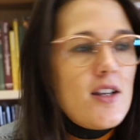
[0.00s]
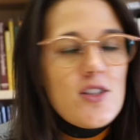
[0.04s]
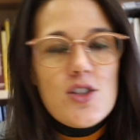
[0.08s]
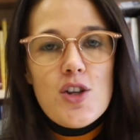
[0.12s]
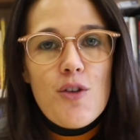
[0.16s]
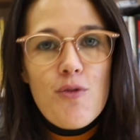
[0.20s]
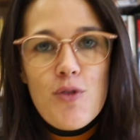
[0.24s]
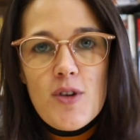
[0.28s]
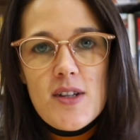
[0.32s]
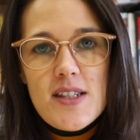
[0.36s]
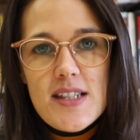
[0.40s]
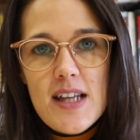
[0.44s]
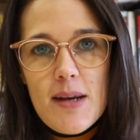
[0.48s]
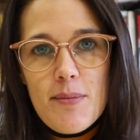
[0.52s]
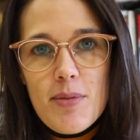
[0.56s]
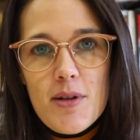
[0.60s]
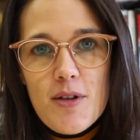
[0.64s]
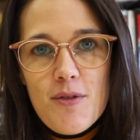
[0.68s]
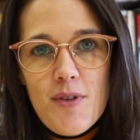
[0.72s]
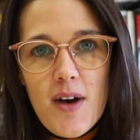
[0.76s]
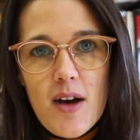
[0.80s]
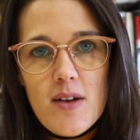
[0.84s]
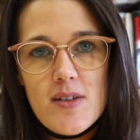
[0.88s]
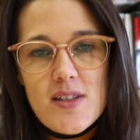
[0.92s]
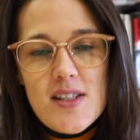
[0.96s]
So for example,
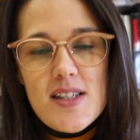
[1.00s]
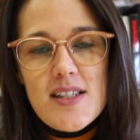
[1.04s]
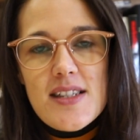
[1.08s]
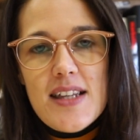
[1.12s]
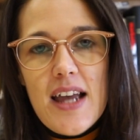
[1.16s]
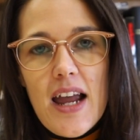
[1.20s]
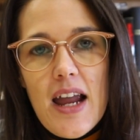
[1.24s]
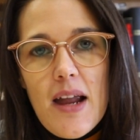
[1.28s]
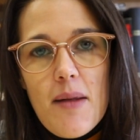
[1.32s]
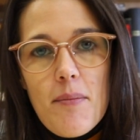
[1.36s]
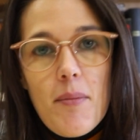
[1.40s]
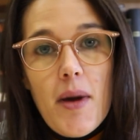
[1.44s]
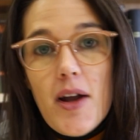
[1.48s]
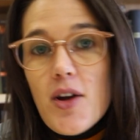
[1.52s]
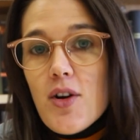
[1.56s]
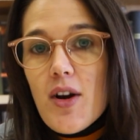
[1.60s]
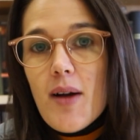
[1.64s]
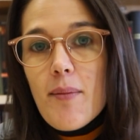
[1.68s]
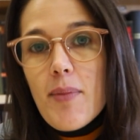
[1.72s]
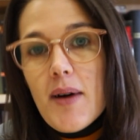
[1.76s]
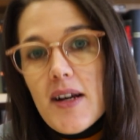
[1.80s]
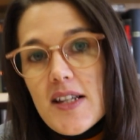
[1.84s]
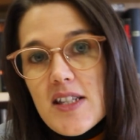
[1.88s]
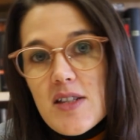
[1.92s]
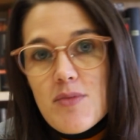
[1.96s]
if I was to say, my
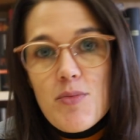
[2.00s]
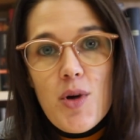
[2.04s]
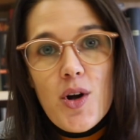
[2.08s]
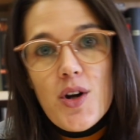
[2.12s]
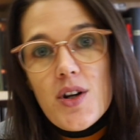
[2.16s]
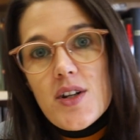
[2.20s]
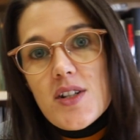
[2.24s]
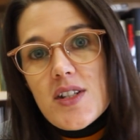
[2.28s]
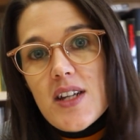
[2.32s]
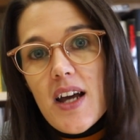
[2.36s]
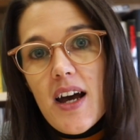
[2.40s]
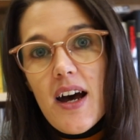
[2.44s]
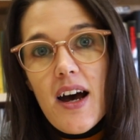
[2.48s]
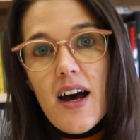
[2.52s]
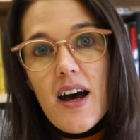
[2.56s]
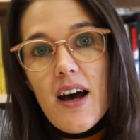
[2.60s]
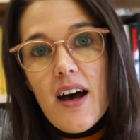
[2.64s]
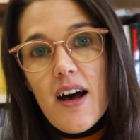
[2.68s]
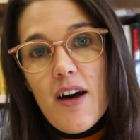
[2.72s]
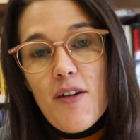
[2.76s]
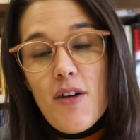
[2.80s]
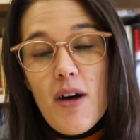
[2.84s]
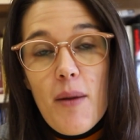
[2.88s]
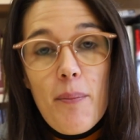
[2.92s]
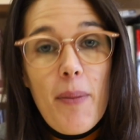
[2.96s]
grandpa smoked
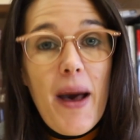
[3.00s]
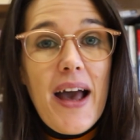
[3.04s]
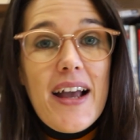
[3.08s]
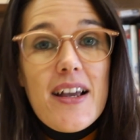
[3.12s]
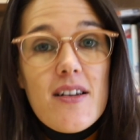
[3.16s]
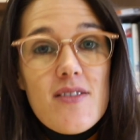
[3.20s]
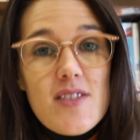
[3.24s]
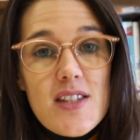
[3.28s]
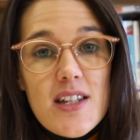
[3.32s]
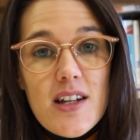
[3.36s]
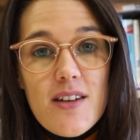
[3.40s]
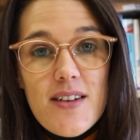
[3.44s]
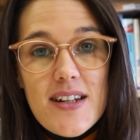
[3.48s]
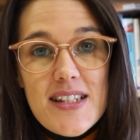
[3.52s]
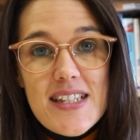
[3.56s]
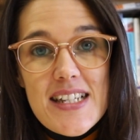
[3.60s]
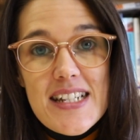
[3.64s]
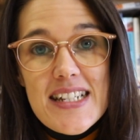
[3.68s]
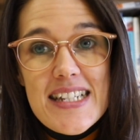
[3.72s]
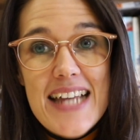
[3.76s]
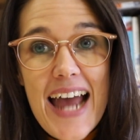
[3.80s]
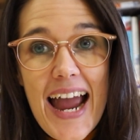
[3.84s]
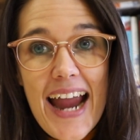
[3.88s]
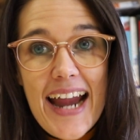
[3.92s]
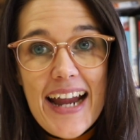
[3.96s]
a pack of cigarettes a
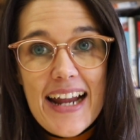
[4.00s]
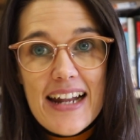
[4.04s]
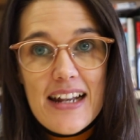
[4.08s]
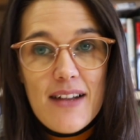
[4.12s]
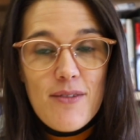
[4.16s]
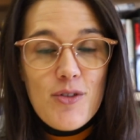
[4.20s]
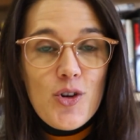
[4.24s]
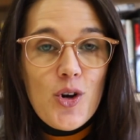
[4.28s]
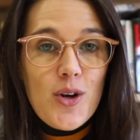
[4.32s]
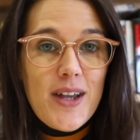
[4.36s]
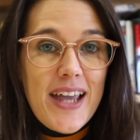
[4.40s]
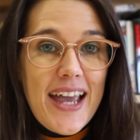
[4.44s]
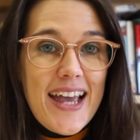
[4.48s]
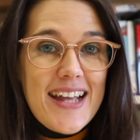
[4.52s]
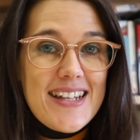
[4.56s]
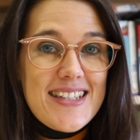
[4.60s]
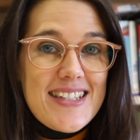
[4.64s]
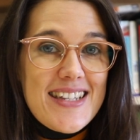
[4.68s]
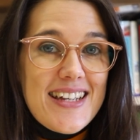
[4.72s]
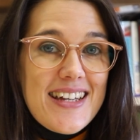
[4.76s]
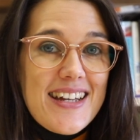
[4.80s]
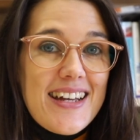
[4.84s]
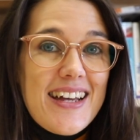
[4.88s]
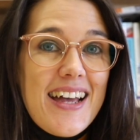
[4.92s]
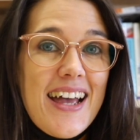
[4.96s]
day and never got
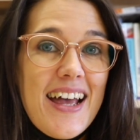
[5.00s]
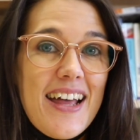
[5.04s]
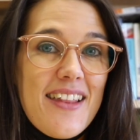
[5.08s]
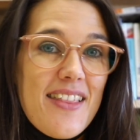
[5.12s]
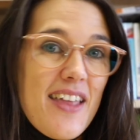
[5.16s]
cancer,